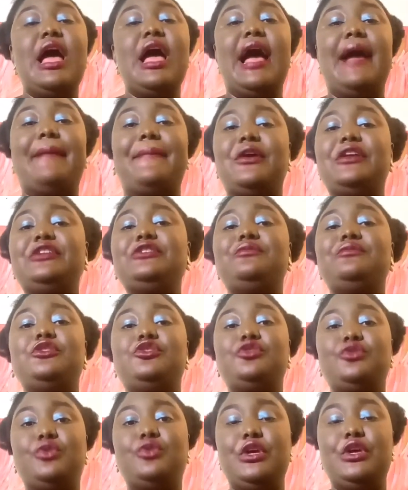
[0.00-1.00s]
I'm going to be
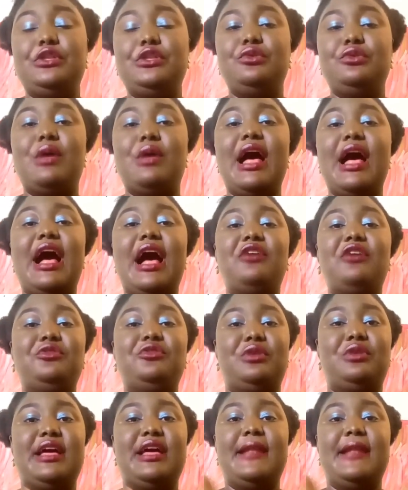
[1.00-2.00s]
showing you how
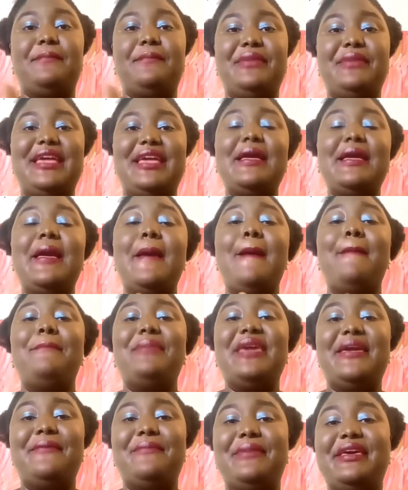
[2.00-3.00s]
you can make
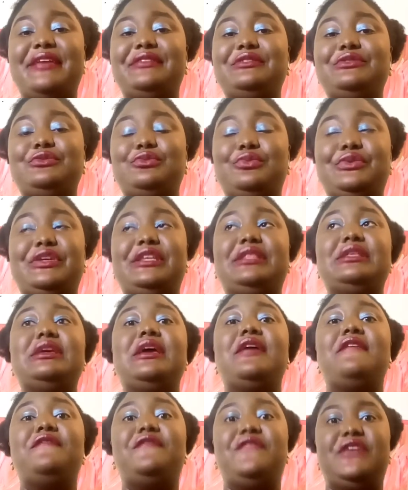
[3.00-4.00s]
payments with
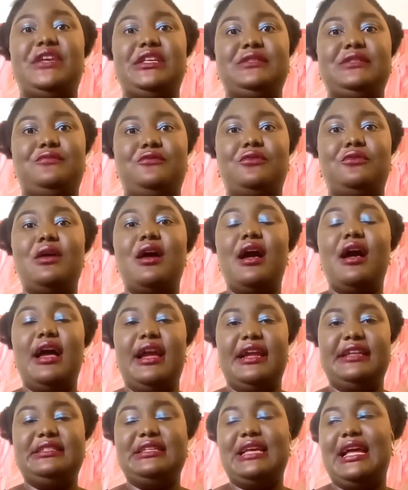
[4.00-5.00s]
Facebook
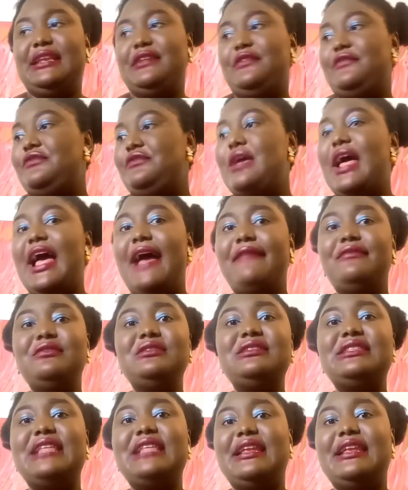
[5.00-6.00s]
ads. And if you
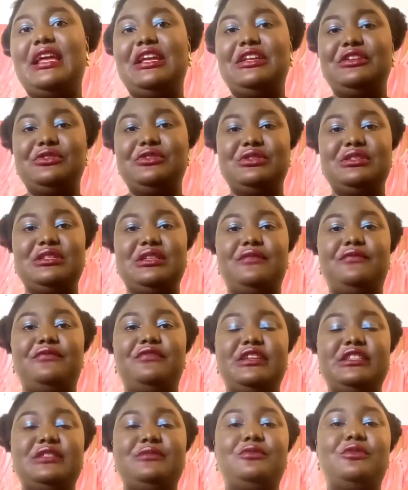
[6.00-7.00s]
haven't started using
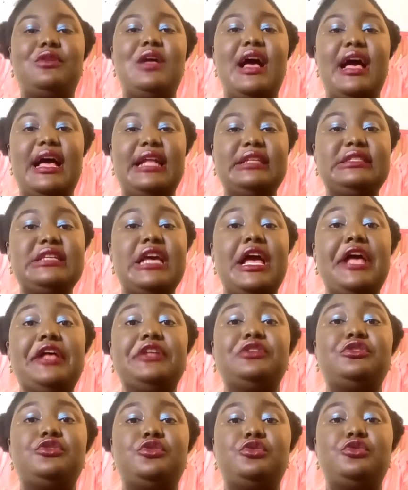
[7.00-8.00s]
Facebook ads
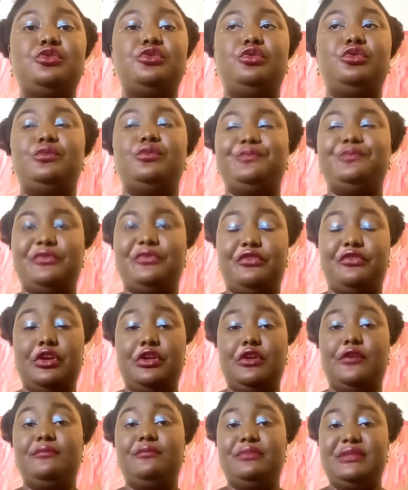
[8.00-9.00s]
to for
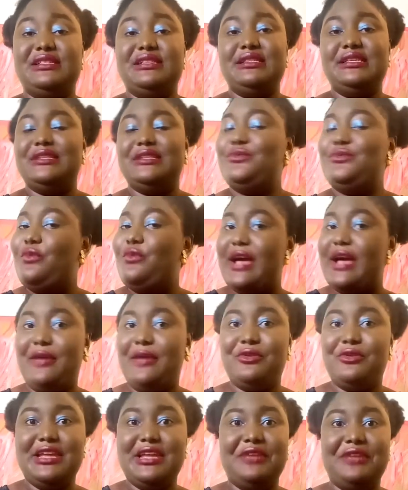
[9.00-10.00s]
your business, why?
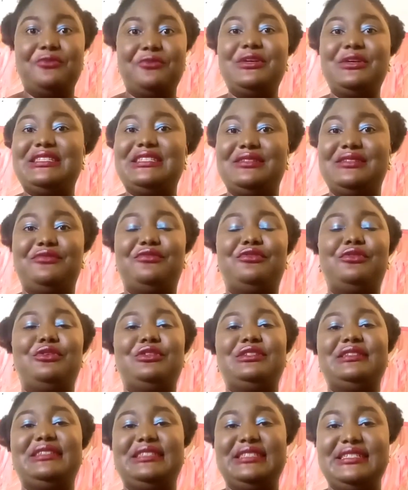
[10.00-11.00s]
What are you waiting
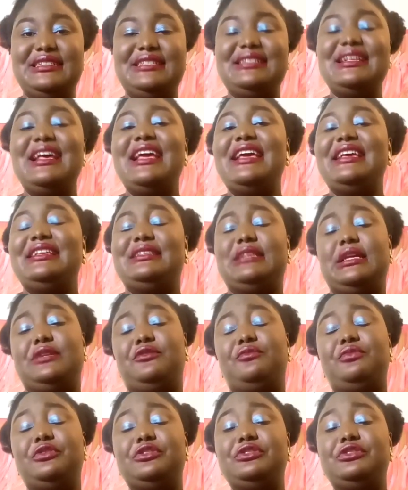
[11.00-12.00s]
for? This is an
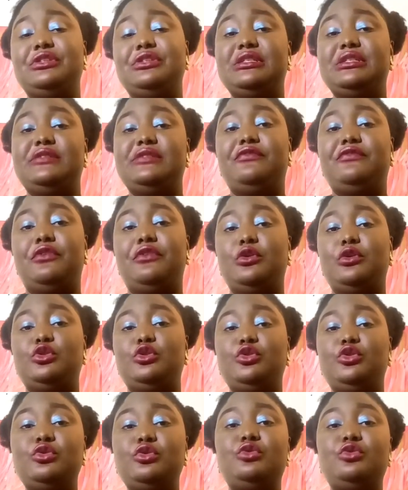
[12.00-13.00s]
opportunity for
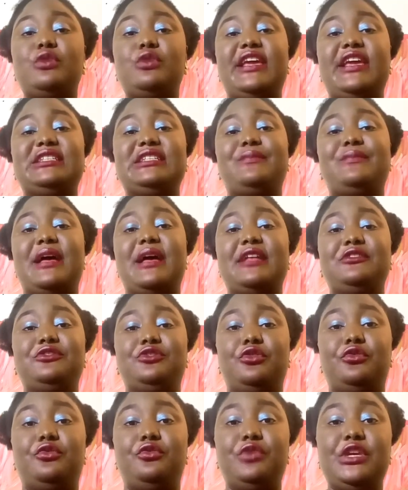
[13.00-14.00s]
you to expand
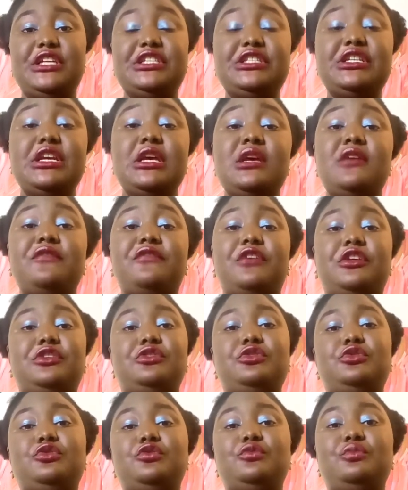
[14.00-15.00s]
your reach, for
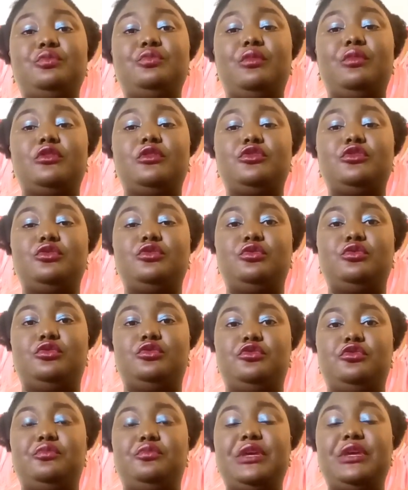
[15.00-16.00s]
you to to
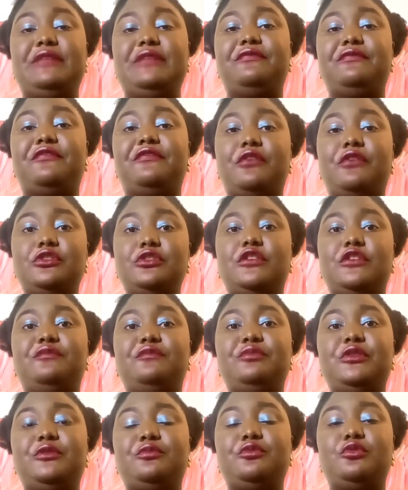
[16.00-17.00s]
to be in front of
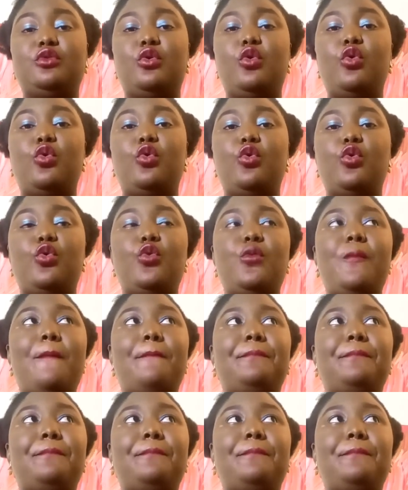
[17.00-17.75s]
people who